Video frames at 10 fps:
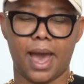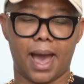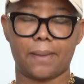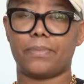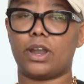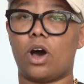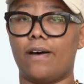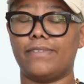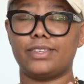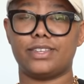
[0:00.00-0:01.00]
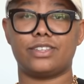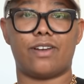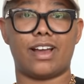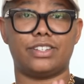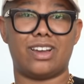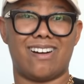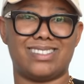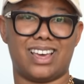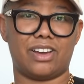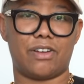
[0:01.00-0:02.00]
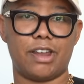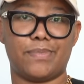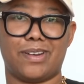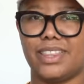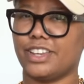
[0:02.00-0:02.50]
Um, but all these things are actually on sale at Crate and Barrel.